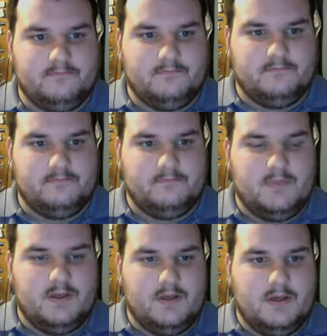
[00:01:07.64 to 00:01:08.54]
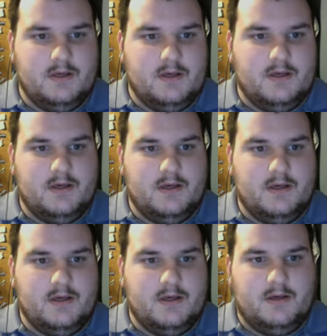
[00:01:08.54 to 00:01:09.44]

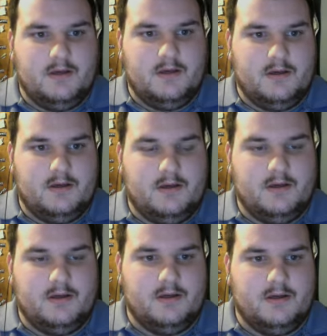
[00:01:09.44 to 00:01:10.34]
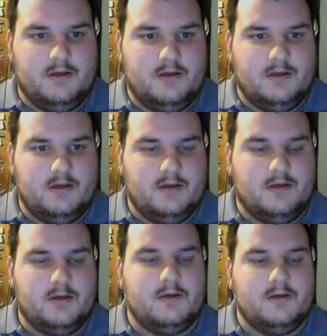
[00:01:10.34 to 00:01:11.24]

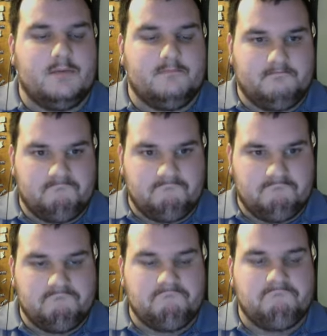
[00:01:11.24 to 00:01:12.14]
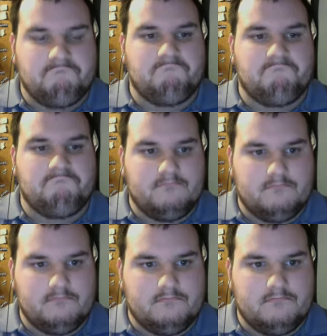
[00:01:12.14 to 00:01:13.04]

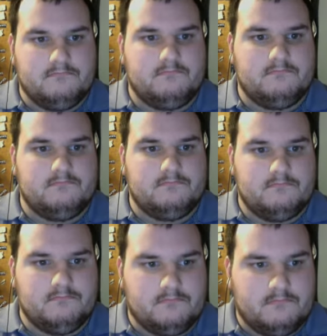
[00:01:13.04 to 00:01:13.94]
No one is speaking in this clip.